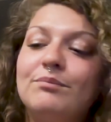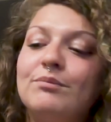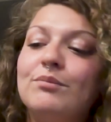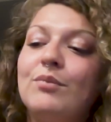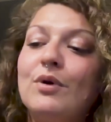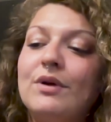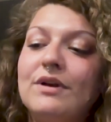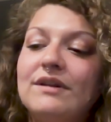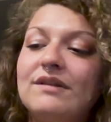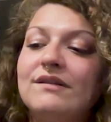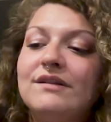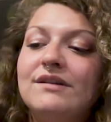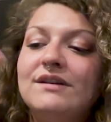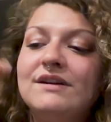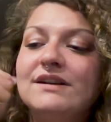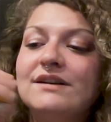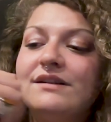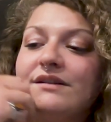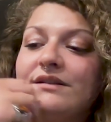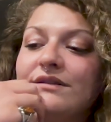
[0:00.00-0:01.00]
boys need
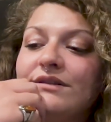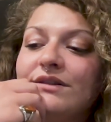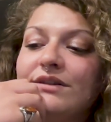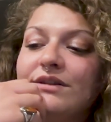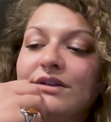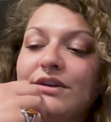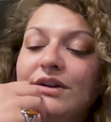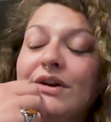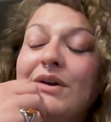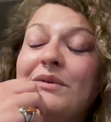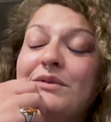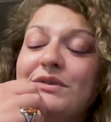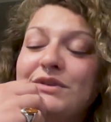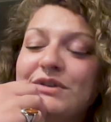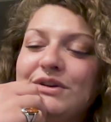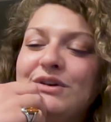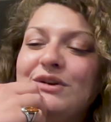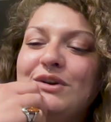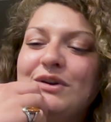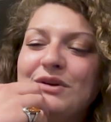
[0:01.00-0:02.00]
to,
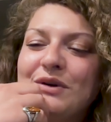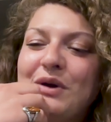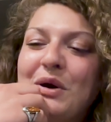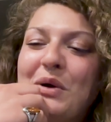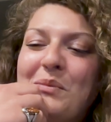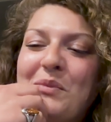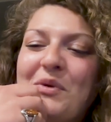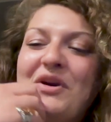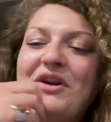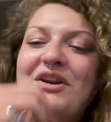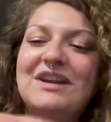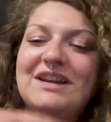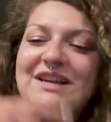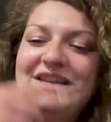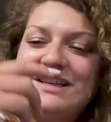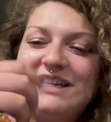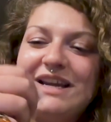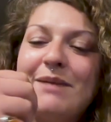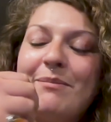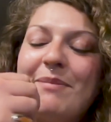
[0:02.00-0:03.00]
do your homework. You
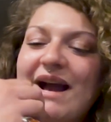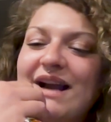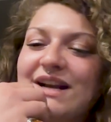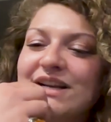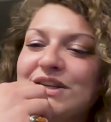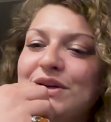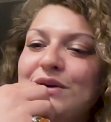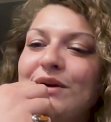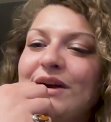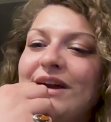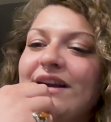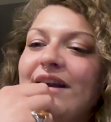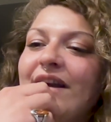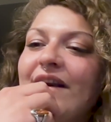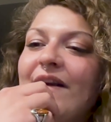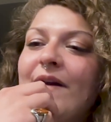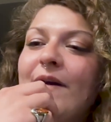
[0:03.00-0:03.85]
need to get back to it.